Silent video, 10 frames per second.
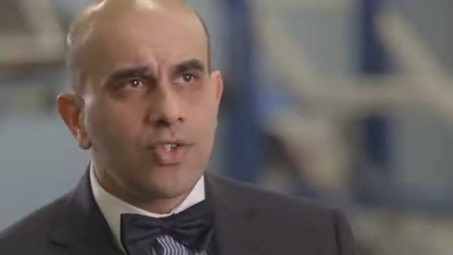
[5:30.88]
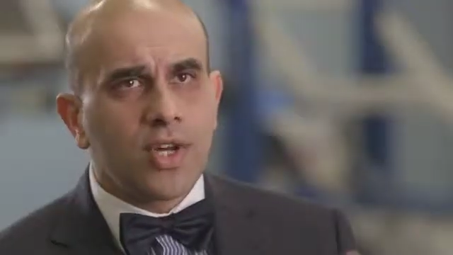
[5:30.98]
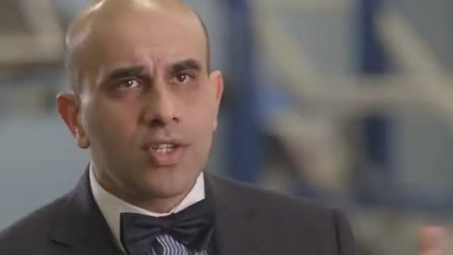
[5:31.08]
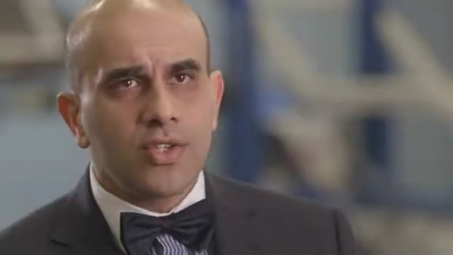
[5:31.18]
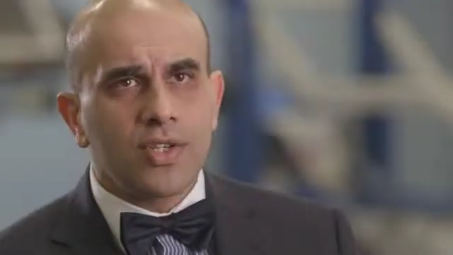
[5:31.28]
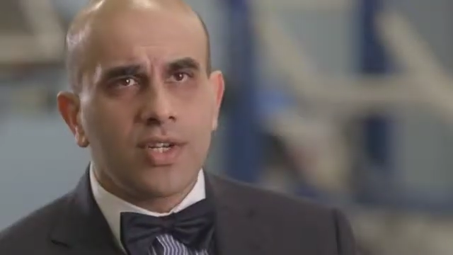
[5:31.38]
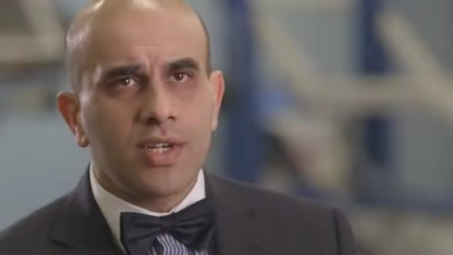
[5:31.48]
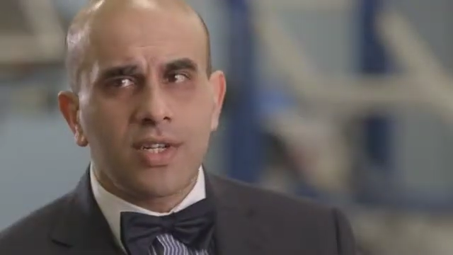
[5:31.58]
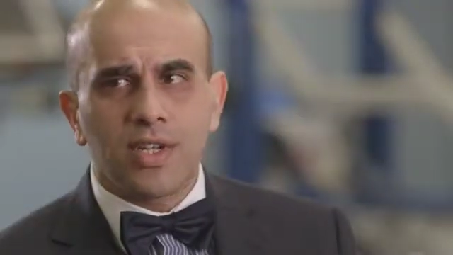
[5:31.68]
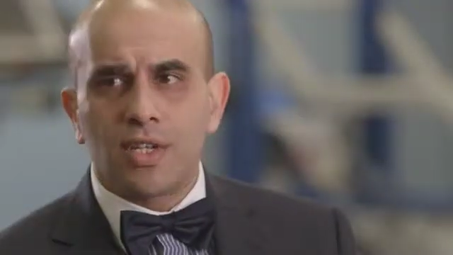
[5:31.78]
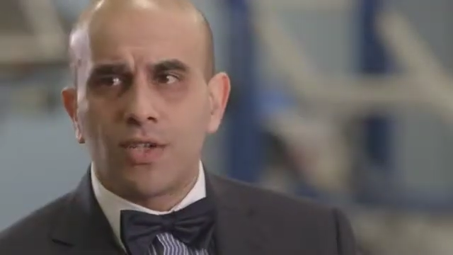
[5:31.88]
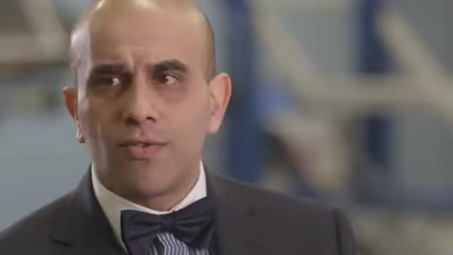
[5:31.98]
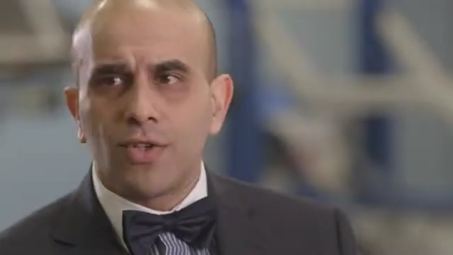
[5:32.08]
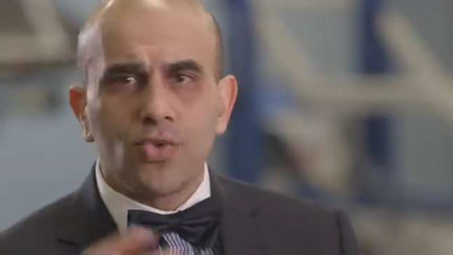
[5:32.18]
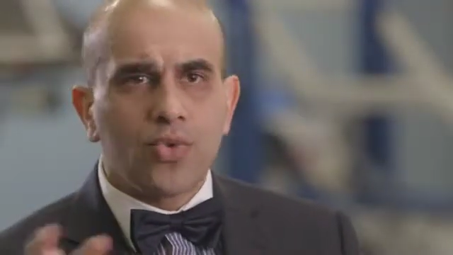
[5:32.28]
not an
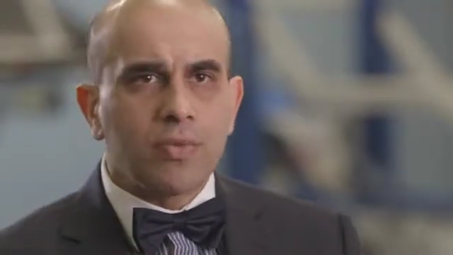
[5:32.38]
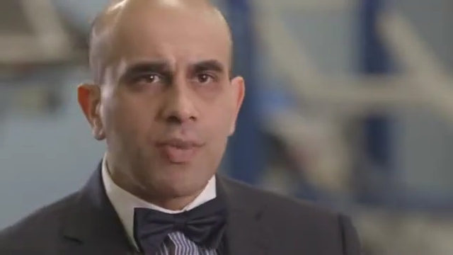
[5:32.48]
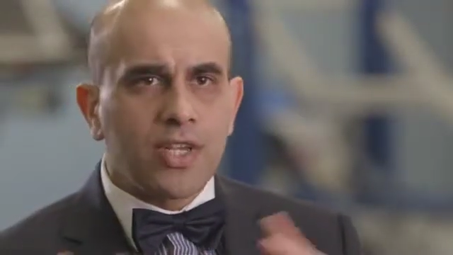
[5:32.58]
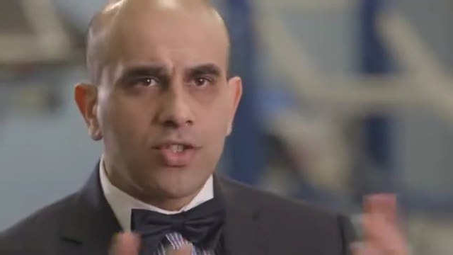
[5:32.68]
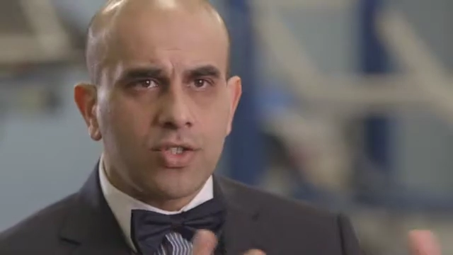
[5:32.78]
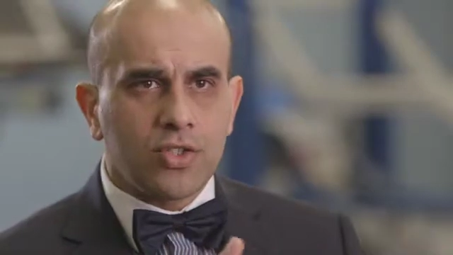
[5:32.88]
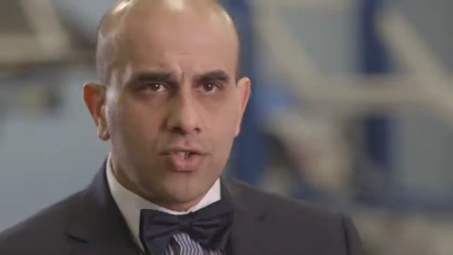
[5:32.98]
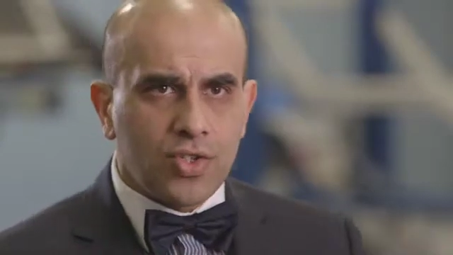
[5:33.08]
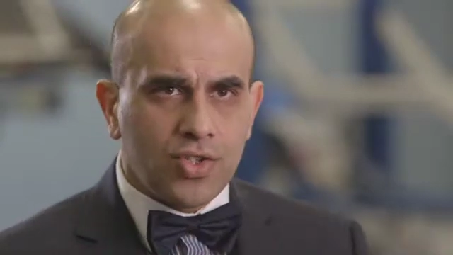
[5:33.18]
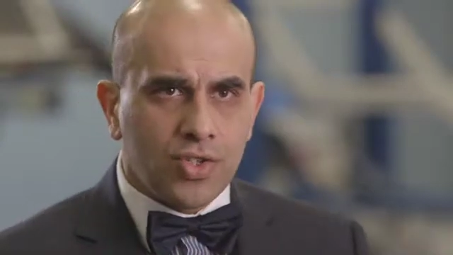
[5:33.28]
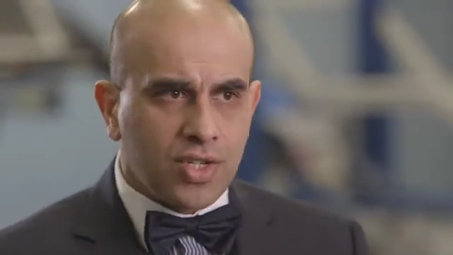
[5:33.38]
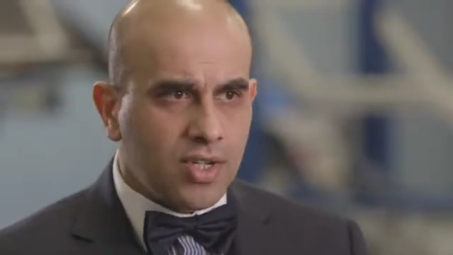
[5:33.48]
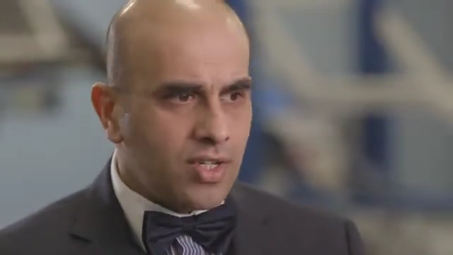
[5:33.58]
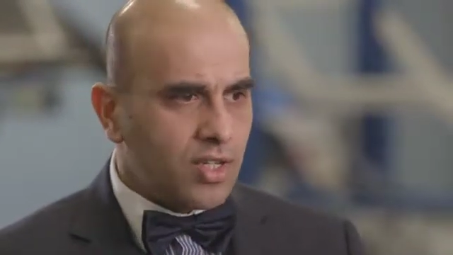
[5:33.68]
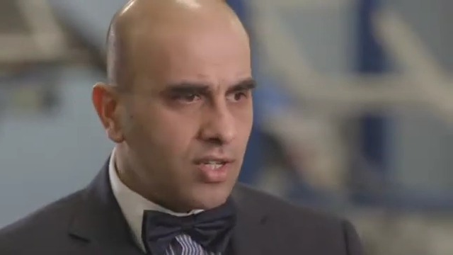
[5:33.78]
individual-based decision.
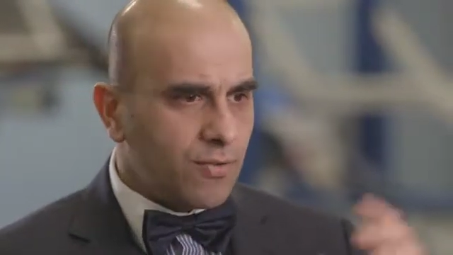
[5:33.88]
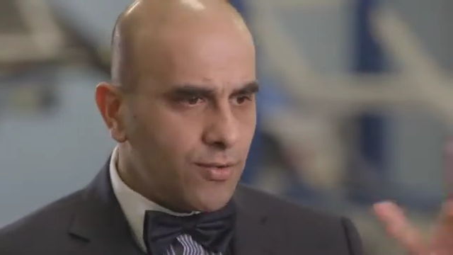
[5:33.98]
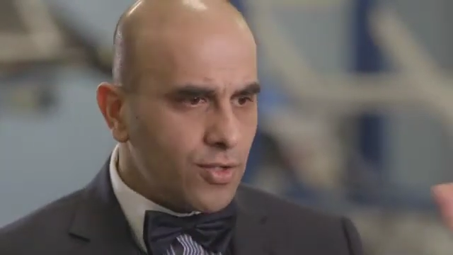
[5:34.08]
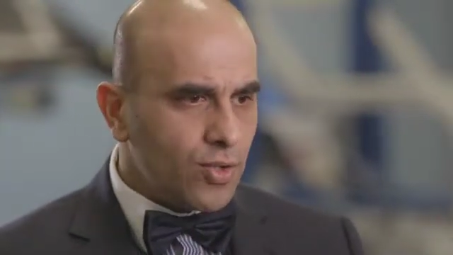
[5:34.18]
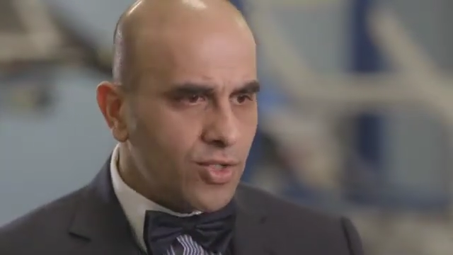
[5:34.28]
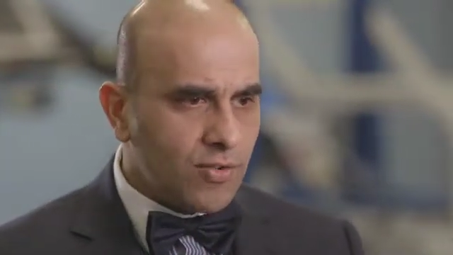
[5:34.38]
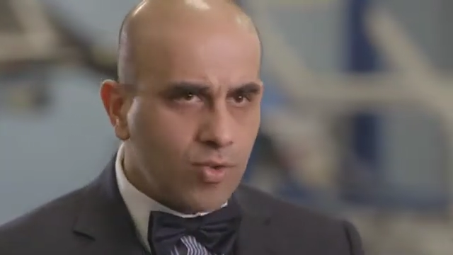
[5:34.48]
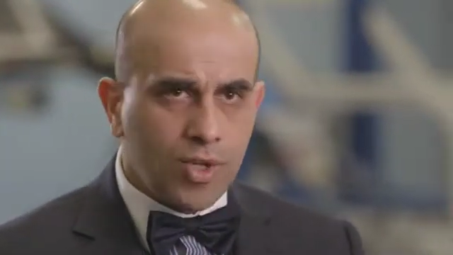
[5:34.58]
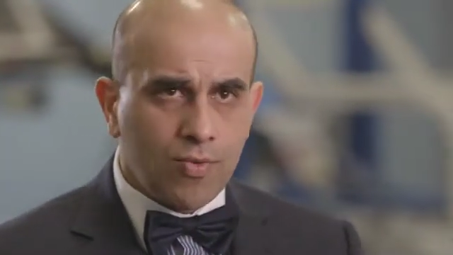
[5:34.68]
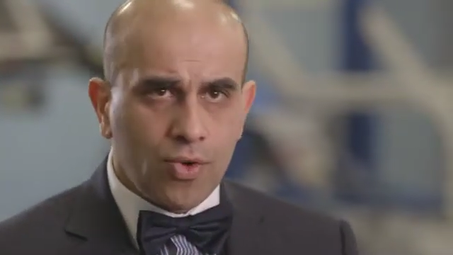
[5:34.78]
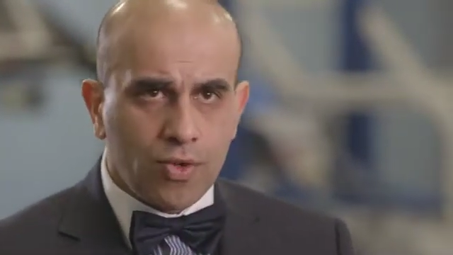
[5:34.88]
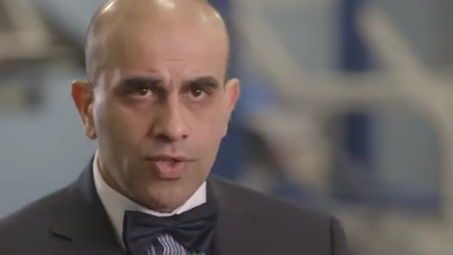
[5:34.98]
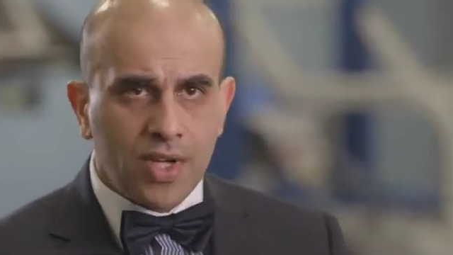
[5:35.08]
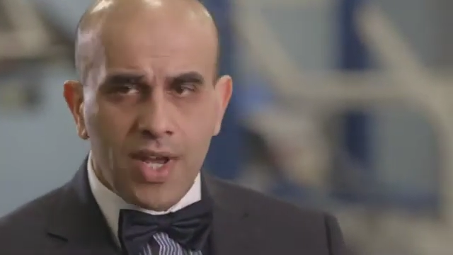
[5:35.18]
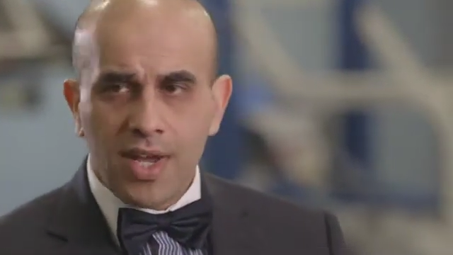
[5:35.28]
Their physios have to be involved.